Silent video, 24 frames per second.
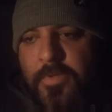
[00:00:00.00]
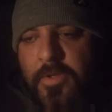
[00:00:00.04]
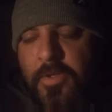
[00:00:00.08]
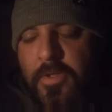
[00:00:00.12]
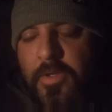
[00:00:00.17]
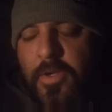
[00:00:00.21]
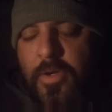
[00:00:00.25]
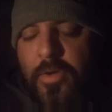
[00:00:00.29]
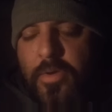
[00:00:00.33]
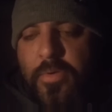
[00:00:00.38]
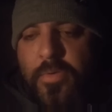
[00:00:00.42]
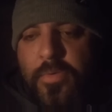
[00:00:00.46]

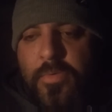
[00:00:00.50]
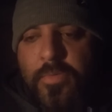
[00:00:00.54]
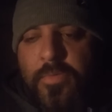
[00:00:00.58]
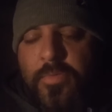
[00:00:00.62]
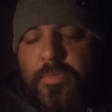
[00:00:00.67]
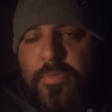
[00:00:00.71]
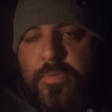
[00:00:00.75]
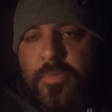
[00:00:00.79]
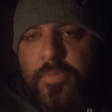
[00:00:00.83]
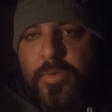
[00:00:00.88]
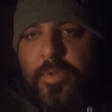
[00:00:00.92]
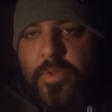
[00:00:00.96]
know,
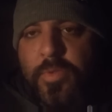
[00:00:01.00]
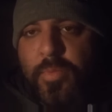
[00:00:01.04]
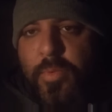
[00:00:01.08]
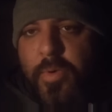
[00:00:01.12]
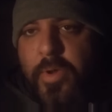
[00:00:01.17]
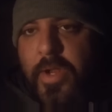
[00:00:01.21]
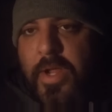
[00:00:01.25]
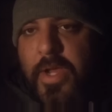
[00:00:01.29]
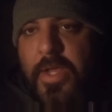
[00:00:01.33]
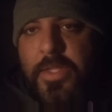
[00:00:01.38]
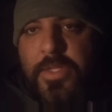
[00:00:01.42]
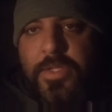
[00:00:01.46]
with
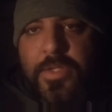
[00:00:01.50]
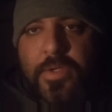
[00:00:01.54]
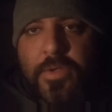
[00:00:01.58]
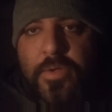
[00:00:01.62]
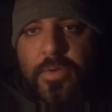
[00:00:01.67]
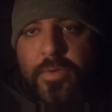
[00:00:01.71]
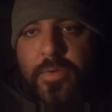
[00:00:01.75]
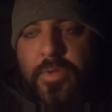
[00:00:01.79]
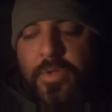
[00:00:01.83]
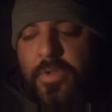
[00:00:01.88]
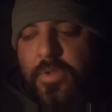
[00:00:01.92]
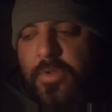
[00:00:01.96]
what I
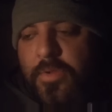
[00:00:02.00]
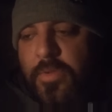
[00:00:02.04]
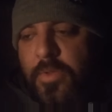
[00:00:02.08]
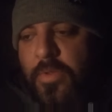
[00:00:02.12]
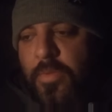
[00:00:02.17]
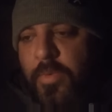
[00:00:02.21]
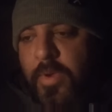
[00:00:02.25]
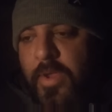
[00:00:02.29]
do and the